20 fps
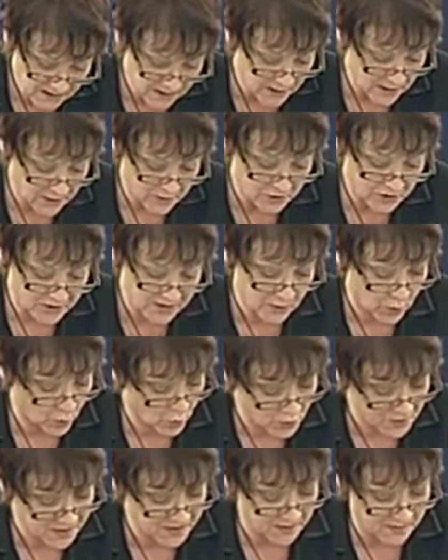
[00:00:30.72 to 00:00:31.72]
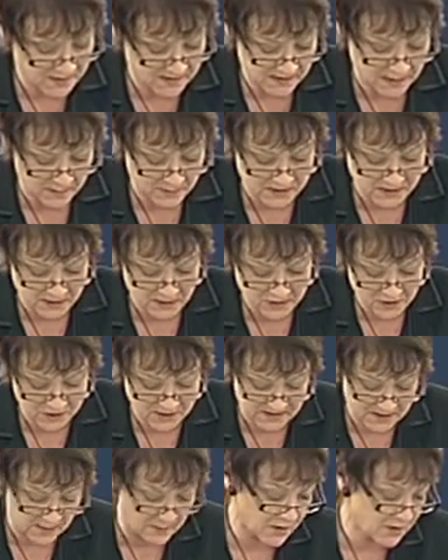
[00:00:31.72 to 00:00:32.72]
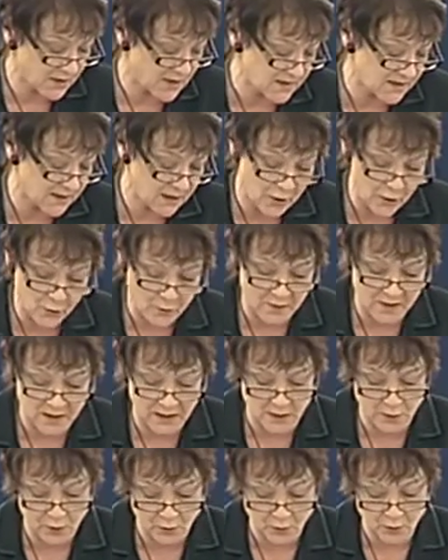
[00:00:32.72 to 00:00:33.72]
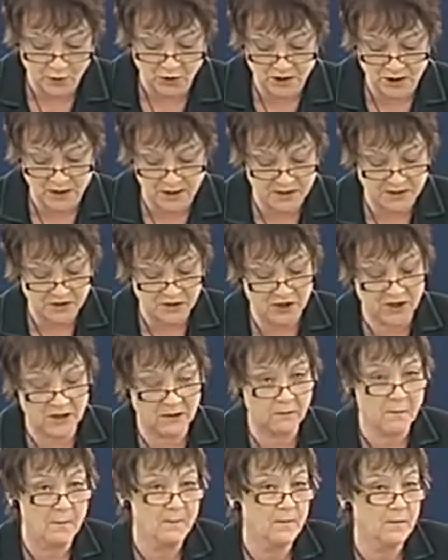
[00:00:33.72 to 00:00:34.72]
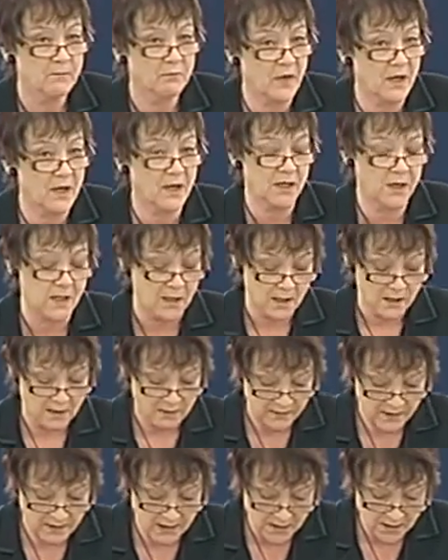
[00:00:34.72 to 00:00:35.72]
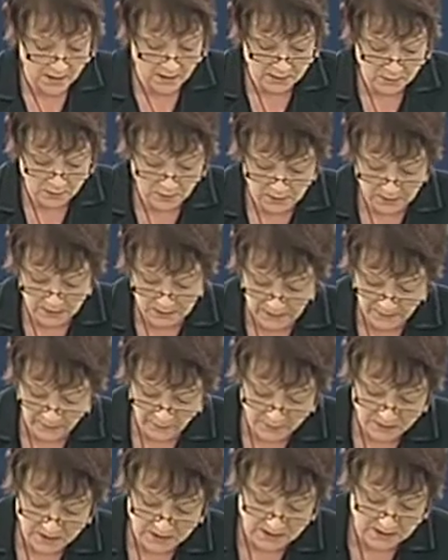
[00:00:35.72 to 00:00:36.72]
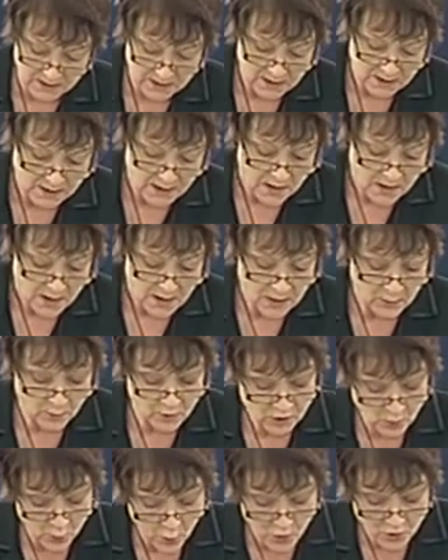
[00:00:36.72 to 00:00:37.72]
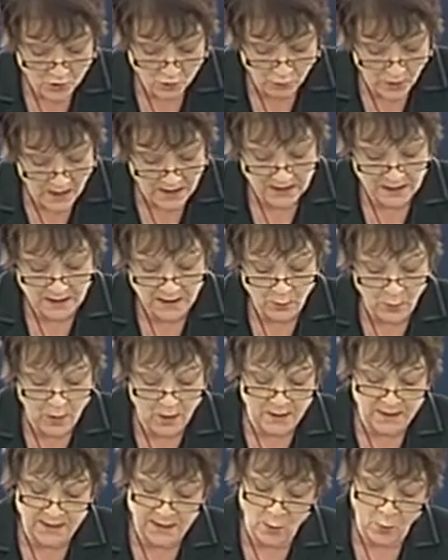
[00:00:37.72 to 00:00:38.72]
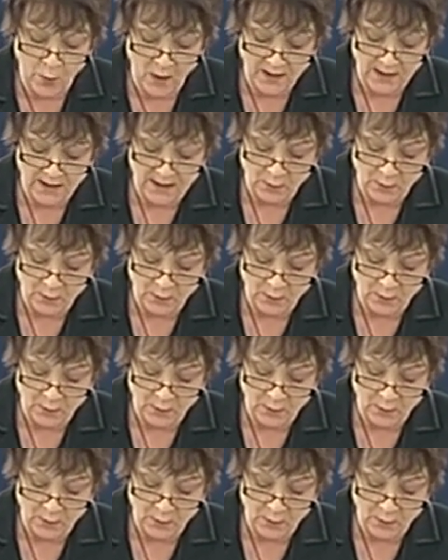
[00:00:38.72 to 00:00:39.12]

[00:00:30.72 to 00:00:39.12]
closures also sabotage the democratic opening launched last year by the Erdogan government, and which was rightly widely